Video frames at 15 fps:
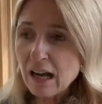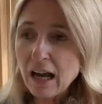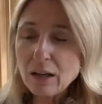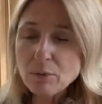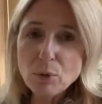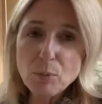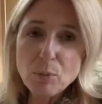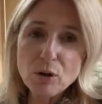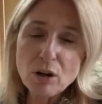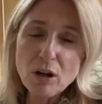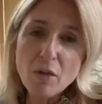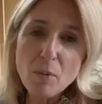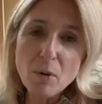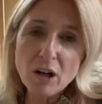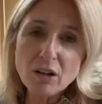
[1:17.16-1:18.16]
and we put it
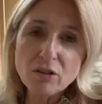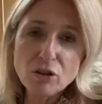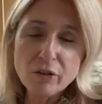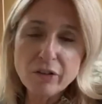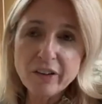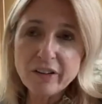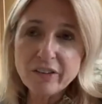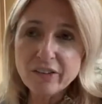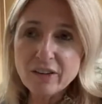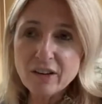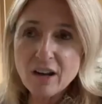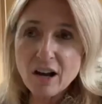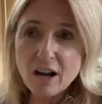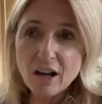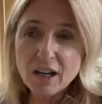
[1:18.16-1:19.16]
on the market
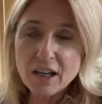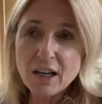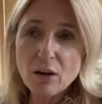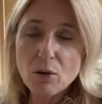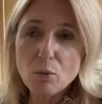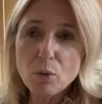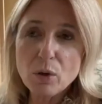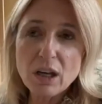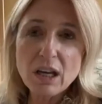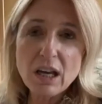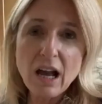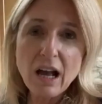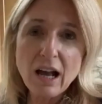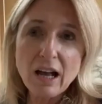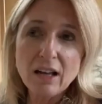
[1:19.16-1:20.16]
269. We
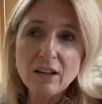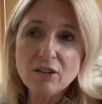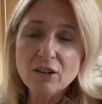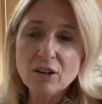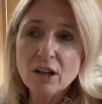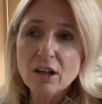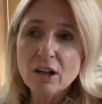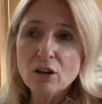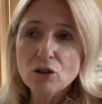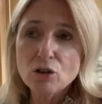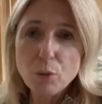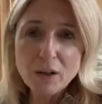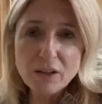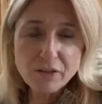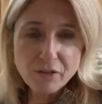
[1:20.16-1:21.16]
had
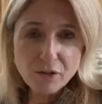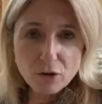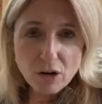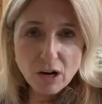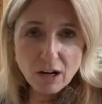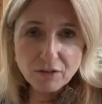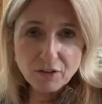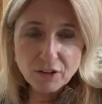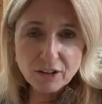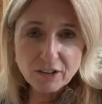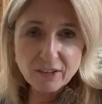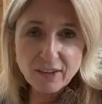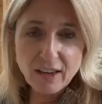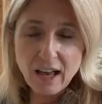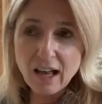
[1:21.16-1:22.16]
24
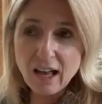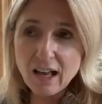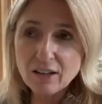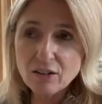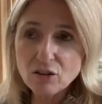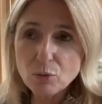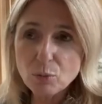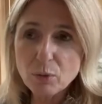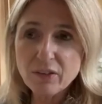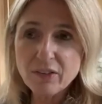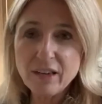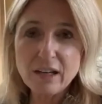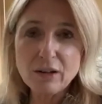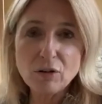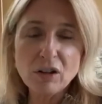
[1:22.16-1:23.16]
offers, and we
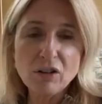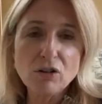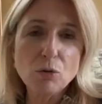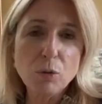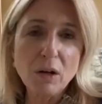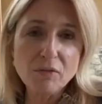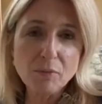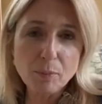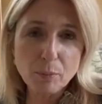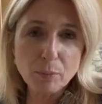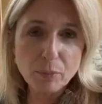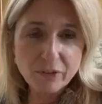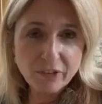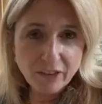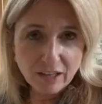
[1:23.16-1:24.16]
sale agreed to 12%
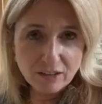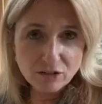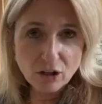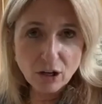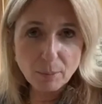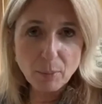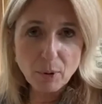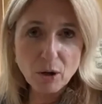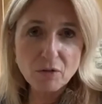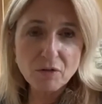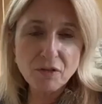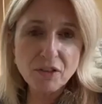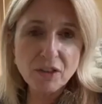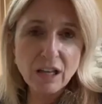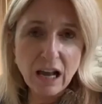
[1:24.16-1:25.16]

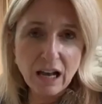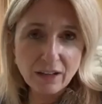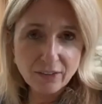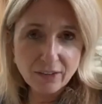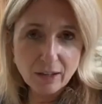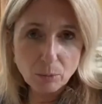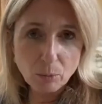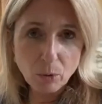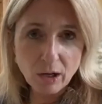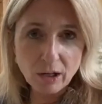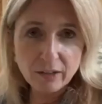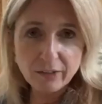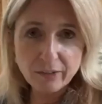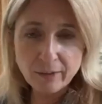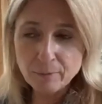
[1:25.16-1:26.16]
above the asking
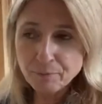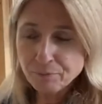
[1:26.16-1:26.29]
price.